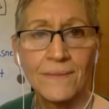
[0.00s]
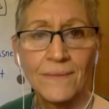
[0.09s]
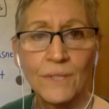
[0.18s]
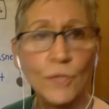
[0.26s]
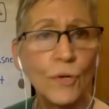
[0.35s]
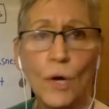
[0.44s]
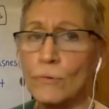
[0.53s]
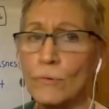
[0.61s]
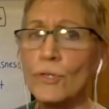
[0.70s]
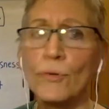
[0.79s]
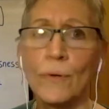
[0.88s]
You don't
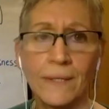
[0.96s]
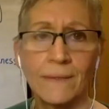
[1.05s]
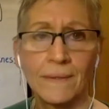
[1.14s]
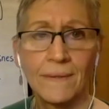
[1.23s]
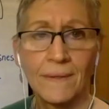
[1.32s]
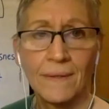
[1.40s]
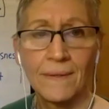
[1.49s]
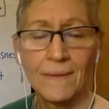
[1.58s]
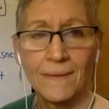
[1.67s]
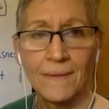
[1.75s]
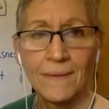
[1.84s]
do it.
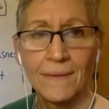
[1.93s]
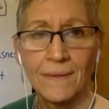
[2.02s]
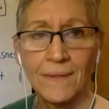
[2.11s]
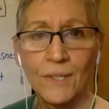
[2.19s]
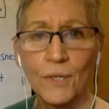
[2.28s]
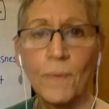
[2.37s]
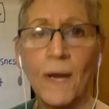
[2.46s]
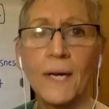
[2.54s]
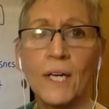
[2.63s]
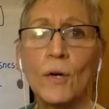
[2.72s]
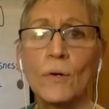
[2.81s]
Your
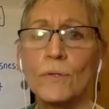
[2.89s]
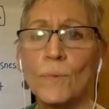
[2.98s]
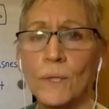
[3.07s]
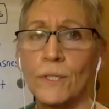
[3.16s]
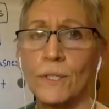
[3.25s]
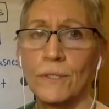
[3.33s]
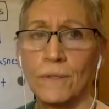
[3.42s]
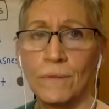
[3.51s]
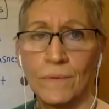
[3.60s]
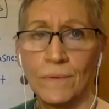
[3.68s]
body knows what to do.